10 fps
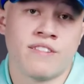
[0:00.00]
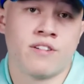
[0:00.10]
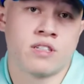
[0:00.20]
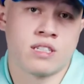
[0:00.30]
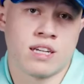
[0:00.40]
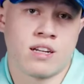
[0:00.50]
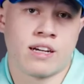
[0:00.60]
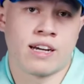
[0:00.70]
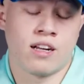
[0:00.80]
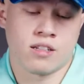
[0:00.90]
versus the
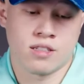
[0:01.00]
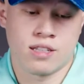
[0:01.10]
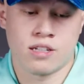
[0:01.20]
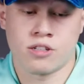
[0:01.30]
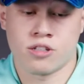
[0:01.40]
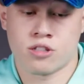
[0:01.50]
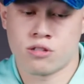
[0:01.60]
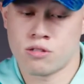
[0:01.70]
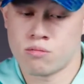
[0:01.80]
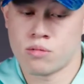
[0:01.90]
LA Galaxy. That
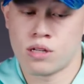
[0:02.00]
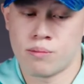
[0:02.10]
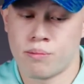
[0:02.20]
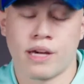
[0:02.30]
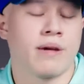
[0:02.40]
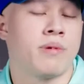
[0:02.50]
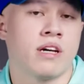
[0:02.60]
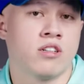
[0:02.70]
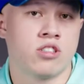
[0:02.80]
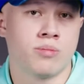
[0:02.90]
just may be
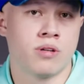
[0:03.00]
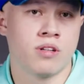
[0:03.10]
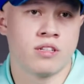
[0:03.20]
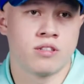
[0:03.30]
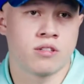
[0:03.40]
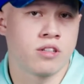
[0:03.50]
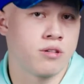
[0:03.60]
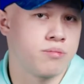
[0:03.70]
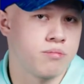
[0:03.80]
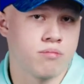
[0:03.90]
eligible is, you know,